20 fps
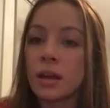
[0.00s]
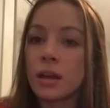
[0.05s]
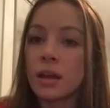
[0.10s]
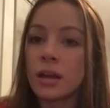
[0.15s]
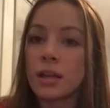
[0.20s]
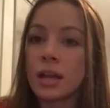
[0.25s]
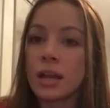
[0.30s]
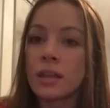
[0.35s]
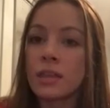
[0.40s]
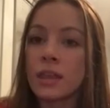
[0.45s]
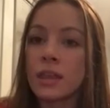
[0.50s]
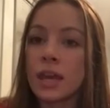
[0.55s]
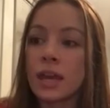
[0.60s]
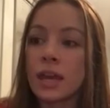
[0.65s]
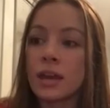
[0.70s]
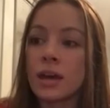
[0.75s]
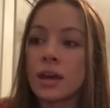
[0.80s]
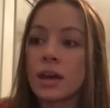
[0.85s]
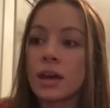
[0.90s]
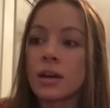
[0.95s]
And I
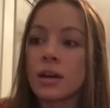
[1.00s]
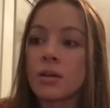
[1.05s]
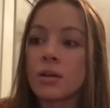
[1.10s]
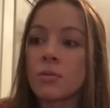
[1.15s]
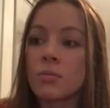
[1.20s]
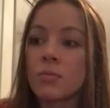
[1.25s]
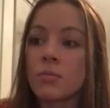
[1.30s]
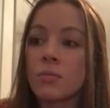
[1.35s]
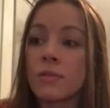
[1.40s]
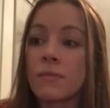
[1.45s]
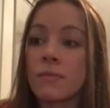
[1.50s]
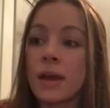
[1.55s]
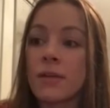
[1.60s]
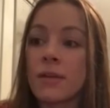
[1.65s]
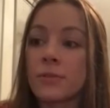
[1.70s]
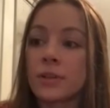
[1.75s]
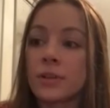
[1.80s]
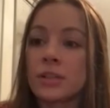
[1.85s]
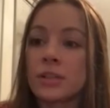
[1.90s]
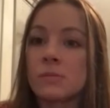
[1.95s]
think with
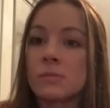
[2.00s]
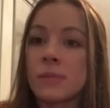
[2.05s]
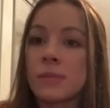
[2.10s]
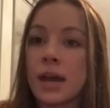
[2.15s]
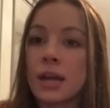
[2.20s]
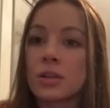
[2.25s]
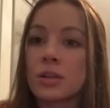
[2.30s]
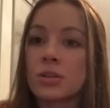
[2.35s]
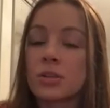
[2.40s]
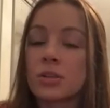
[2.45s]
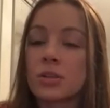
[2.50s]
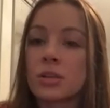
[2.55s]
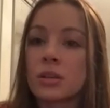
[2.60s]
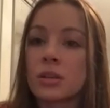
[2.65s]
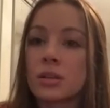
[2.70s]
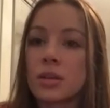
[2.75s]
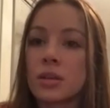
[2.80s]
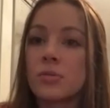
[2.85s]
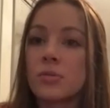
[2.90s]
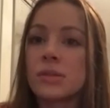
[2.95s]
my first match,
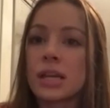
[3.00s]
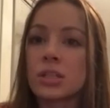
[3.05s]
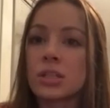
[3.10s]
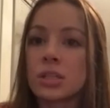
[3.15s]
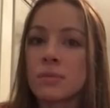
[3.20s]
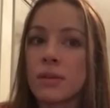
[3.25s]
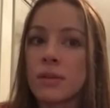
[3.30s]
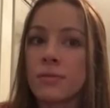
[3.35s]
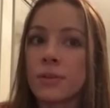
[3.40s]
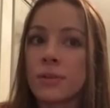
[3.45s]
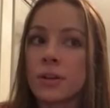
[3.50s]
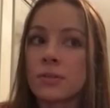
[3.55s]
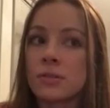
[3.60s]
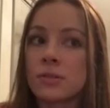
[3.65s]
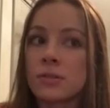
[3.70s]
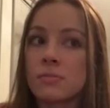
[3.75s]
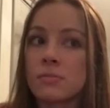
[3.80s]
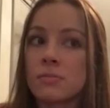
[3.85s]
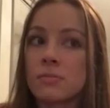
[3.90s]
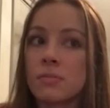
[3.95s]
it was actually my
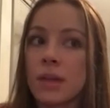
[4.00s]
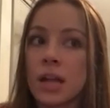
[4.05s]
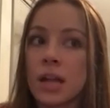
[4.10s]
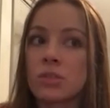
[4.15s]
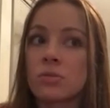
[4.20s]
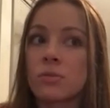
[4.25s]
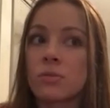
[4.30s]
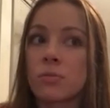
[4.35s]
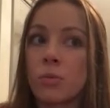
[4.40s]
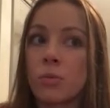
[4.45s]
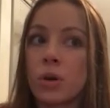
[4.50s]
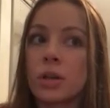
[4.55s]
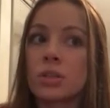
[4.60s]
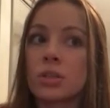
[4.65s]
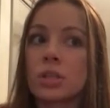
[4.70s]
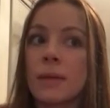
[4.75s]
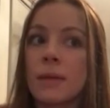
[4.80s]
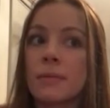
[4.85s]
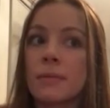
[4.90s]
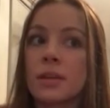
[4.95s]
first match with ONE
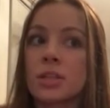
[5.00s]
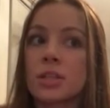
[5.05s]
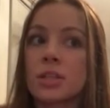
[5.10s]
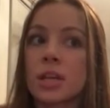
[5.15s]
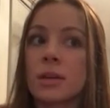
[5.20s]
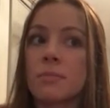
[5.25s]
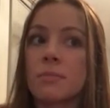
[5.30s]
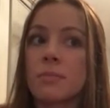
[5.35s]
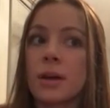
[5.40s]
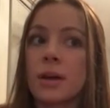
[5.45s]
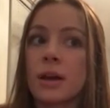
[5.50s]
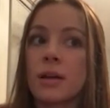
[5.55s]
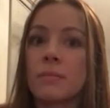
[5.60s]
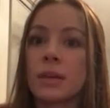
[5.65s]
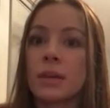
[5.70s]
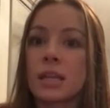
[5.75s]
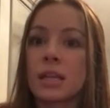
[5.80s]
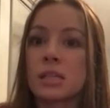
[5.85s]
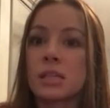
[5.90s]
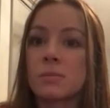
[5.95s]
Championship
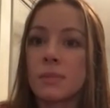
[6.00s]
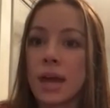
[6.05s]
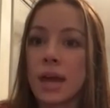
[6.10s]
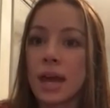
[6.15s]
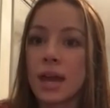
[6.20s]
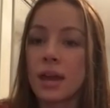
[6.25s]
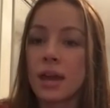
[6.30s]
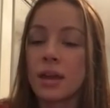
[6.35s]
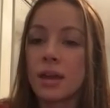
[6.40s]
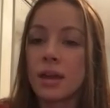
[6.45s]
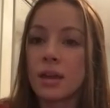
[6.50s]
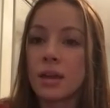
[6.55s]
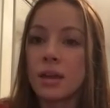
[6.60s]
against May.